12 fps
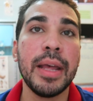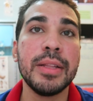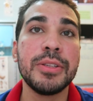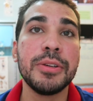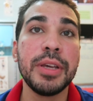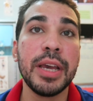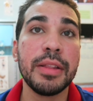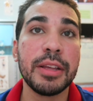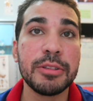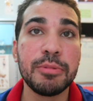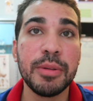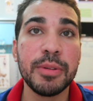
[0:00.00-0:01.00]
And so yeah,
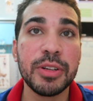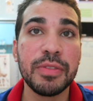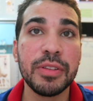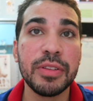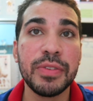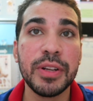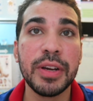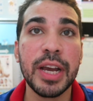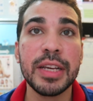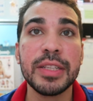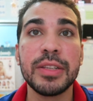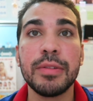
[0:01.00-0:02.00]
that's pretty much it for this video,
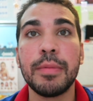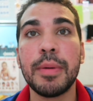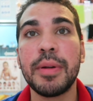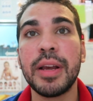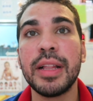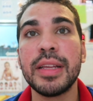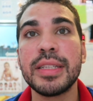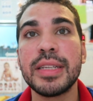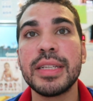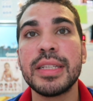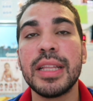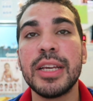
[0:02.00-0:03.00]
guys. Remember to
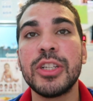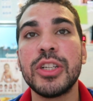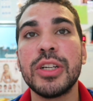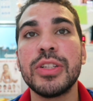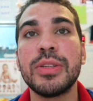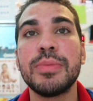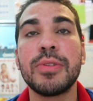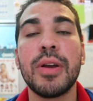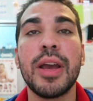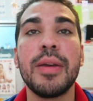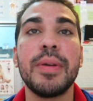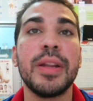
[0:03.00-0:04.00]
LSS, like, share, and
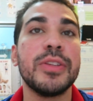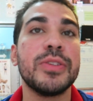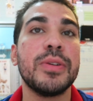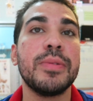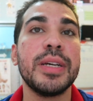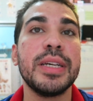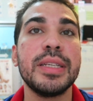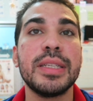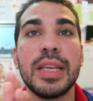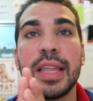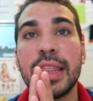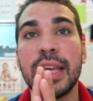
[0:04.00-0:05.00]
subscribe. And as
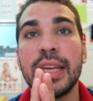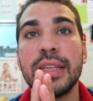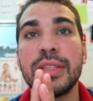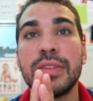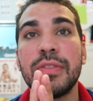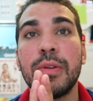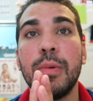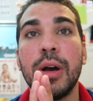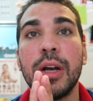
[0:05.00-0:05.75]
always, thanks for